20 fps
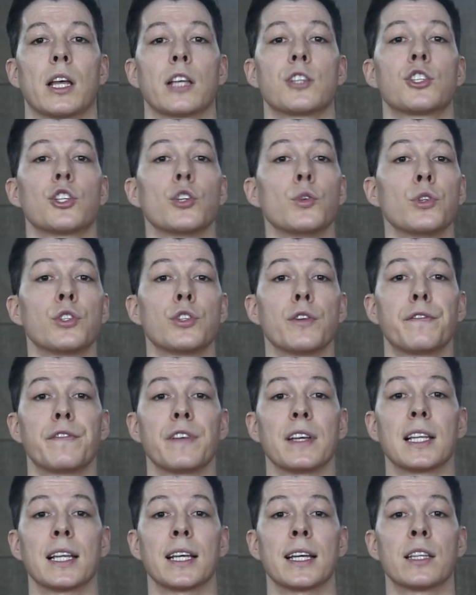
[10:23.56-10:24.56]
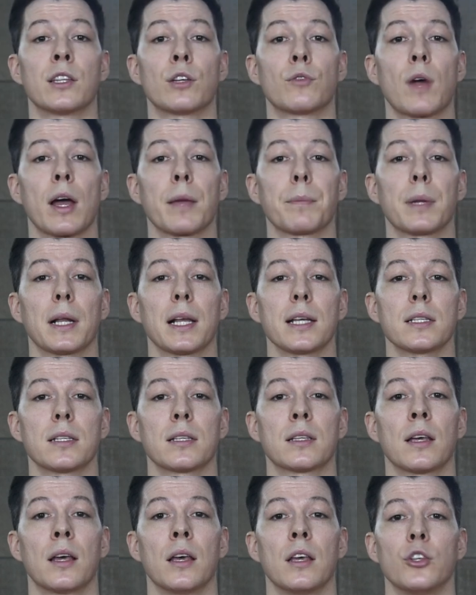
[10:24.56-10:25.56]
As soon as you feel it in the right
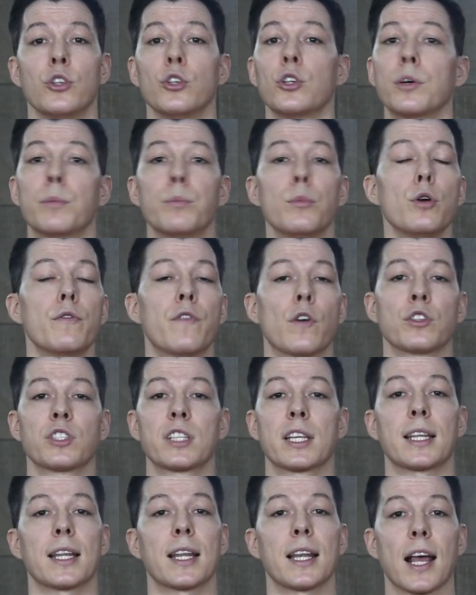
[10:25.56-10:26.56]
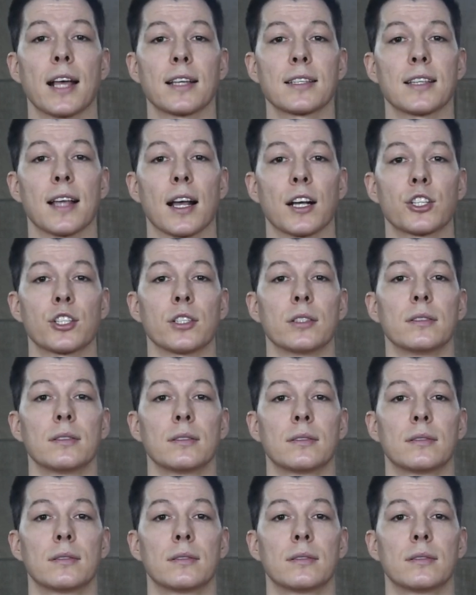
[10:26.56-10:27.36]
place, you can move on to the next section.